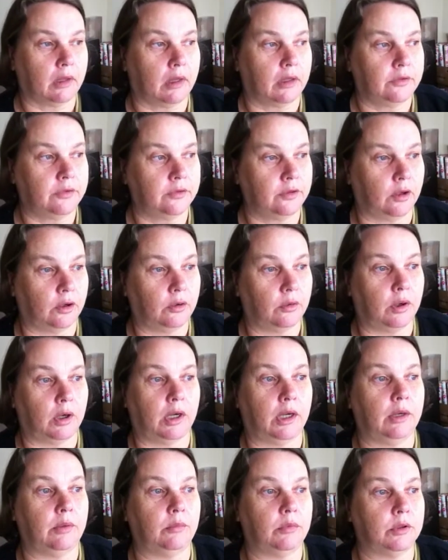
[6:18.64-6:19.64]
So
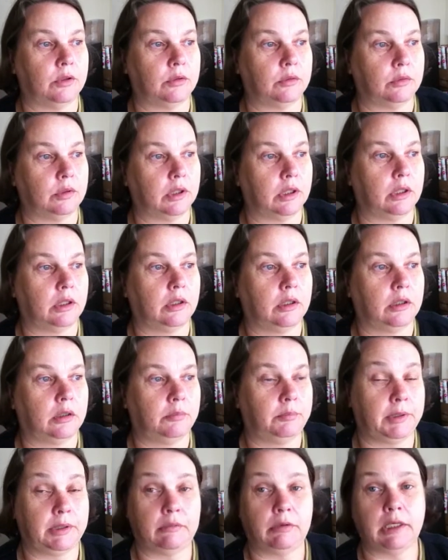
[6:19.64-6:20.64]
I will
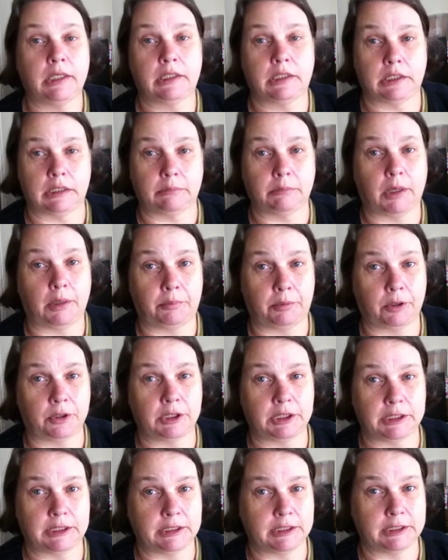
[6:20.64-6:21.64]
be resting my
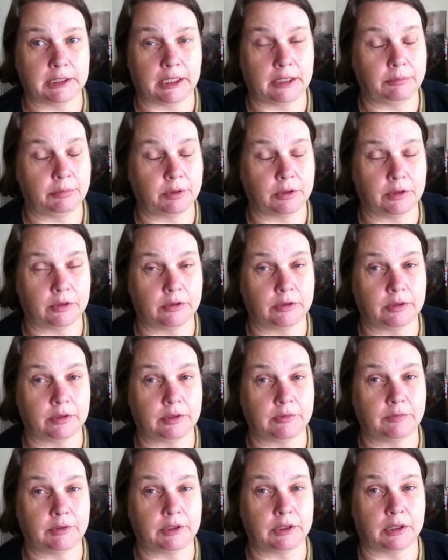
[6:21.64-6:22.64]
body today, because
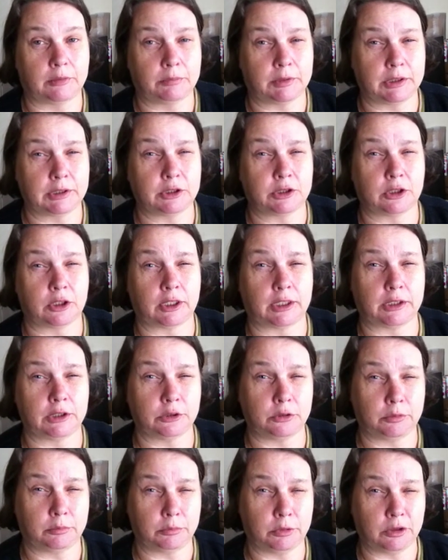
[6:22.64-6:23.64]
every time I try and
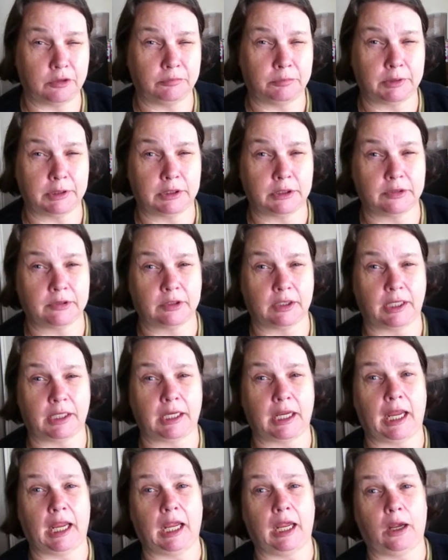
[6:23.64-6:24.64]
do a movement, it's like,
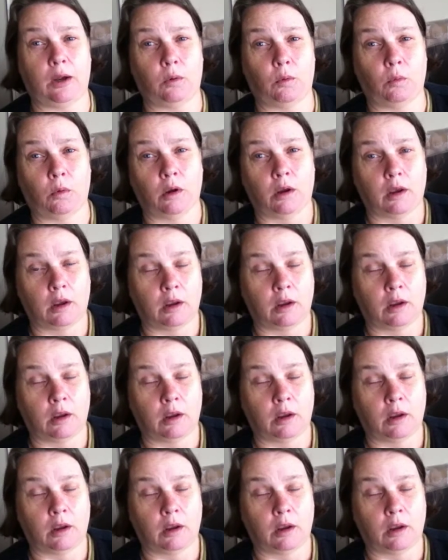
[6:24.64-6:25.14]
ow.